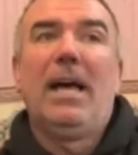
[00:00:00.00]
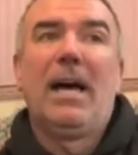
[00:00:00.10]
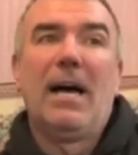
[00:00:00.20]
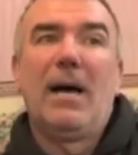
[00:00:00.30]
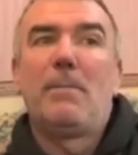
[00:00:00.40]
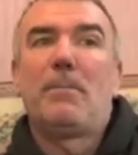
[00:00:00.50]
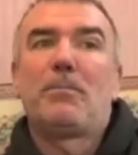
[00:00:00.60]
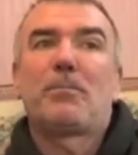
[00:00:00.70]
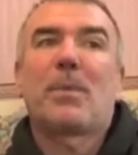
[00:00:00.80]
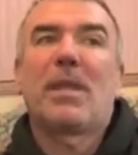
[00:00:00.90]

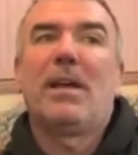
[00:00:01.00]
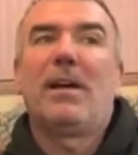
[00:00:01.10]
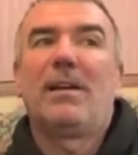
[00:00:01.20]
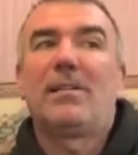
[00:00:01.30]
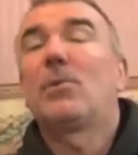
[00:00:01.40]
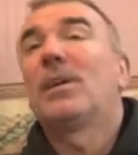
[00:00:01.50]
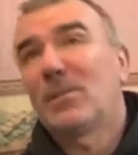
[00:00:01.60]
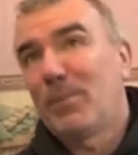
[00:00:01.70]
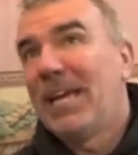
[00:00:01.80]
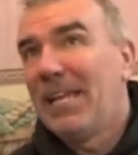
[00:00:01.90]
to
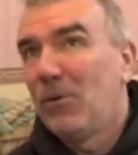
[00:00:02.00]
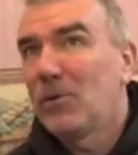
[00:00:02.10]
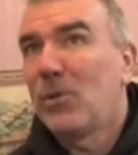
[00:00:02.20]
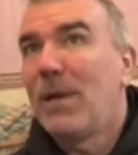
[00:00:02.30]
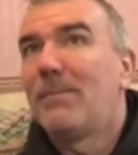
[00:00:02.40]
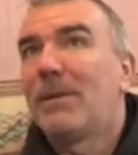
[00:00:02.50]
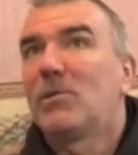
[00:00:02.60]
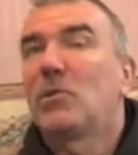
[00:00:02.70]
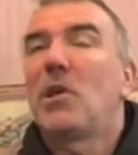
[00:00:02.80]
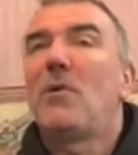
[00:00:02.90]
explain it all to him,
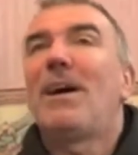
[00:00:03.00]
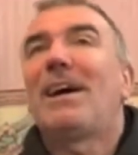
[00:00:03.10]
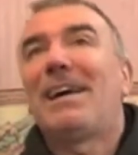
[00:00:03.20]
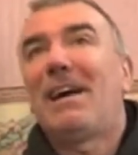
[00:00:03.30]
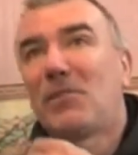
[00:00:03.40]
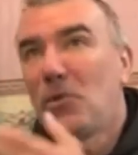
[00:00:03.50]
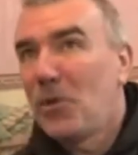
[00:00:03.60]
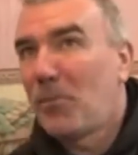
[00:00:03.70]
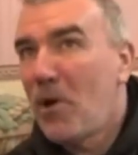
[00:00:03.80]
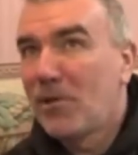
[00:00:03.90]
because although I've done
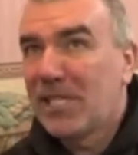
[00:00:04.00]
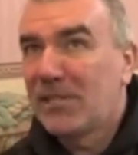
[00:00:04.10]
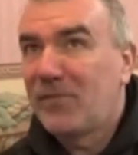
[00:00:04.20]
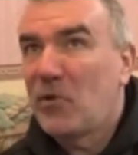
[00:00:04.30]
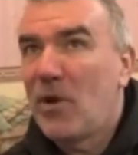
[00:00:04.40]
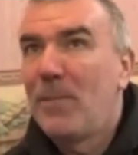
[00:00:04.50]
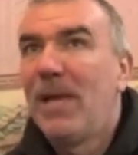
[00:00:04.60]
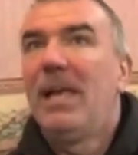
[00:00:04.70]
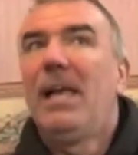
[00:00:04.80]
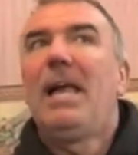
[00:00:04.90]
the process for him,
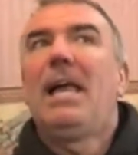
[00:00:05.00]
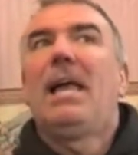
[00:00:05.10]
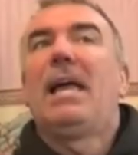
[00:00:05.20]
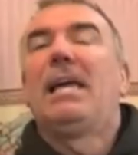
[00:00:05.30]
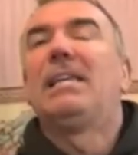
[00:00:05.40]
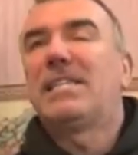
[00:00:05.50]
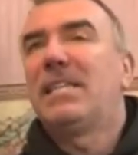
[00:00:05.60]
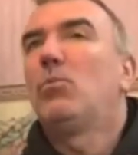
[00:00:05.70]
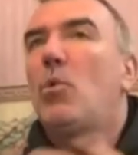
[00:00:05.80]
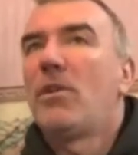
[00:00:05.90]
he's
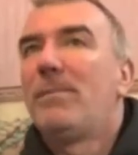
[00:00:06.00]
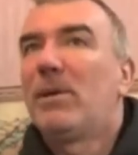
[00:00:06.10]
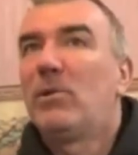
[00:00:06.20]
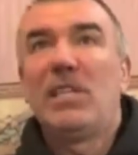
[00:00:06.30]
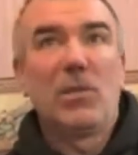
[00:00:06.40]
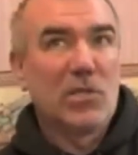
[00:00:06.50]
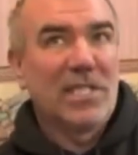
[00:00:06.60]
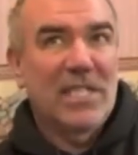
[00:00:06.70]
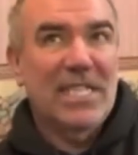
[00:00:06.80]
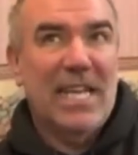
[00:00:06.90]
still worried because he
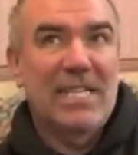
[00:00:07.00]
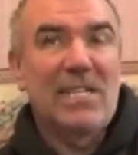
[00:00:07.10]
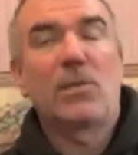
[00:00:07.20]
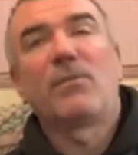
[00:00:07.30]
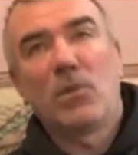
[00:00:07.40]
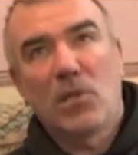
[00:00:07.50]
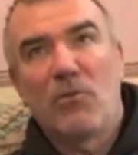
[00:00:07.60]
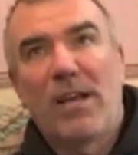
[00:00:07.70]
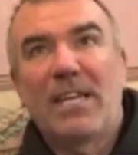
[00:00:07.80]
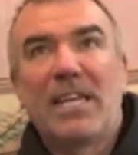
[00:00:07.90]
doesn't understand it, so I've got to go
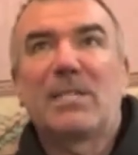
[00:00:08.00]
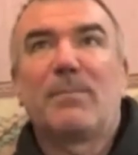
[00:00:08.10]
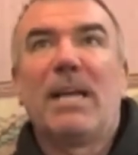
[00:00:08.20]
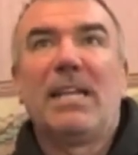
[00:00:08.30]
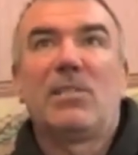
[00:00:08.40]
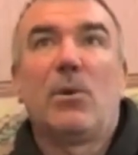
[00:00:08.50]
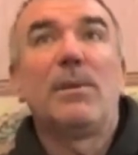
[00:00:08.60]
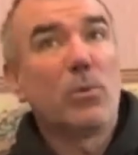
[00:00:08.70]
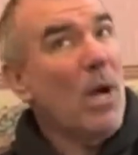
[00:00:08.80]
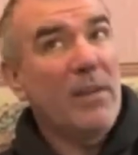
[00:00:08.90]
around and explain it to him.
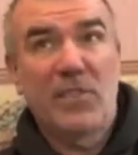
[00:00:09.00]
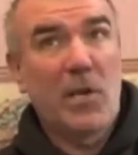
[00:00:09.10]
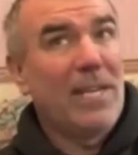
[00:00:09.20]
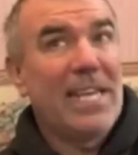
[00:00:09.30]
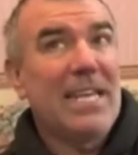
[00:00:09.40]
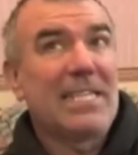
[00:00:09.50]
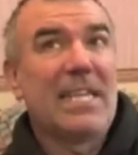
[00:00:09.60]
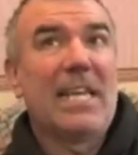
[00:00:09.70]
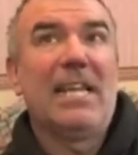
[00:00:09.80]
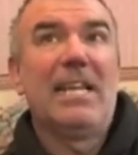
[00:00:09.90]
His wife totally gets
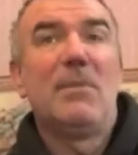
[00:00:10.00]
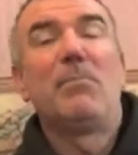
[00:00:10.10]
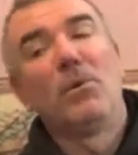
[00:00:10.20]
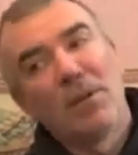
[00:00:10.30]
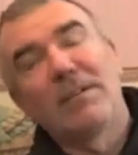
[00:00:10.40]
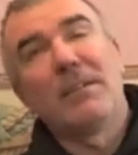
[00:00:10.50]
it, but